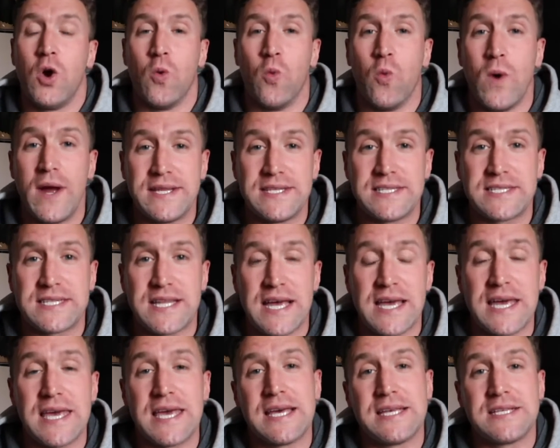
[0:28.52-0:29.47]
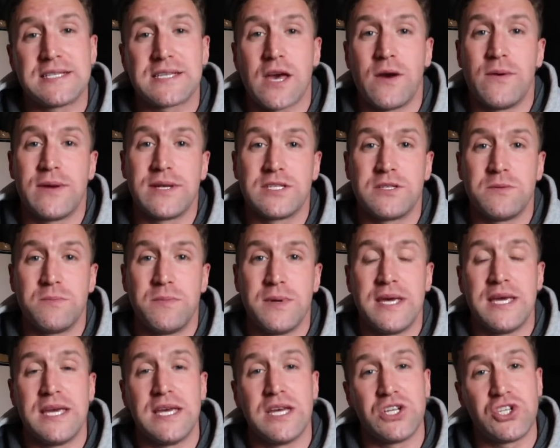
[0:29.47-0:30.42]
Wednesday is going to
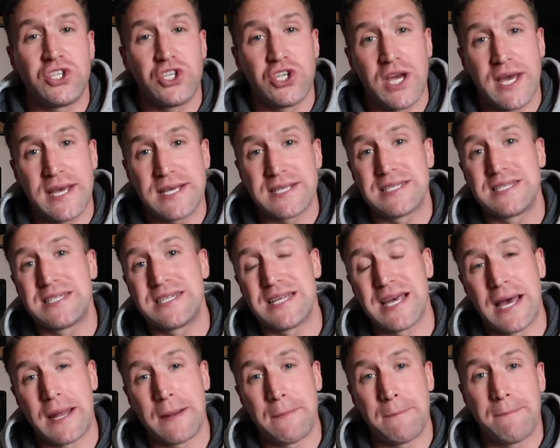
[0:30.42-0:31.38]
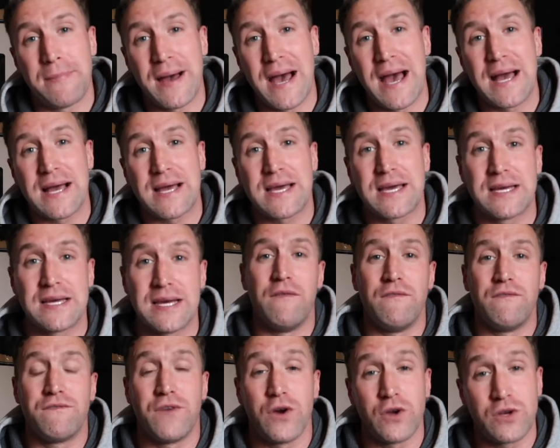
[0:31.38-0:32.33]
be chest and back,
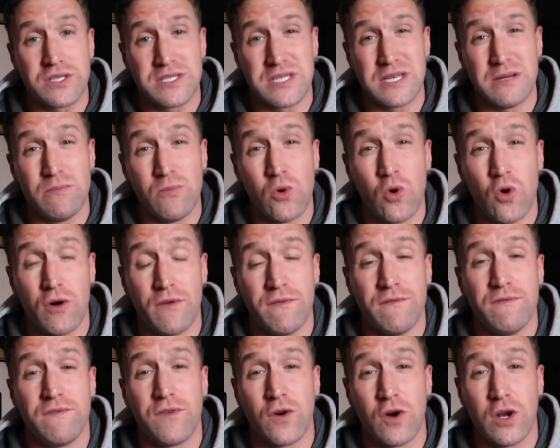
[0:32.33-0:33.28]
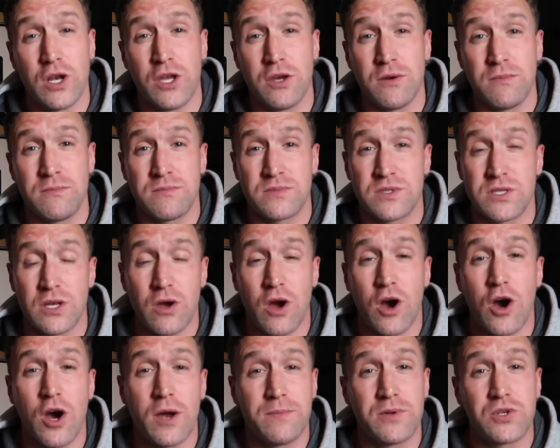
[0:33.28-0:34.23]
focusing more on volume, so
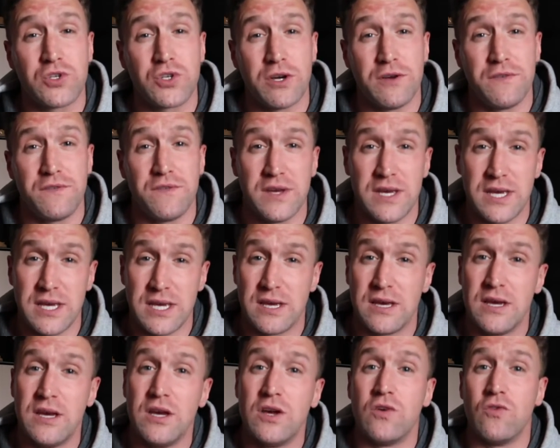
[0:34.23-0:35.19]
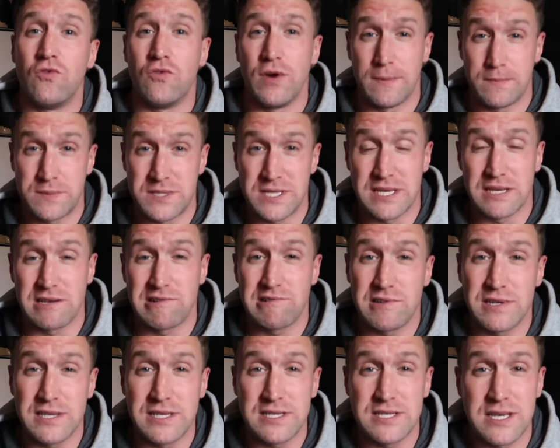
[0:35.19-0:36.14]
hypertrophy, reps
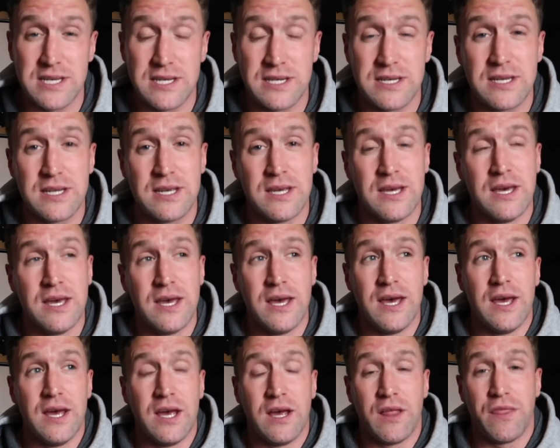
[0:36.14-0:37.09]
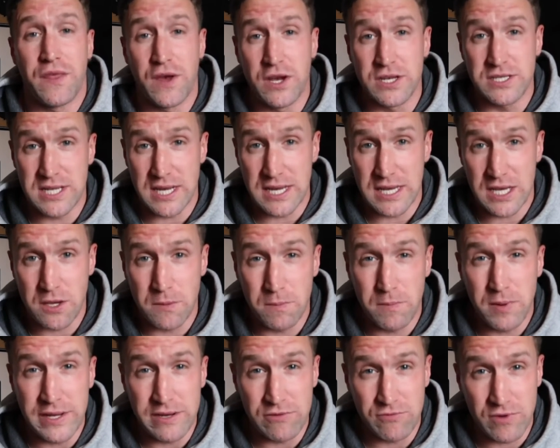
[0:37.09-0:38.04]
increasing. Thursday,
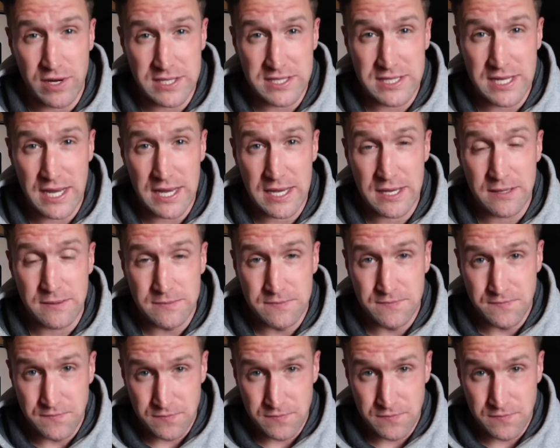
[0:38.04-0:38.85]
complete rest day.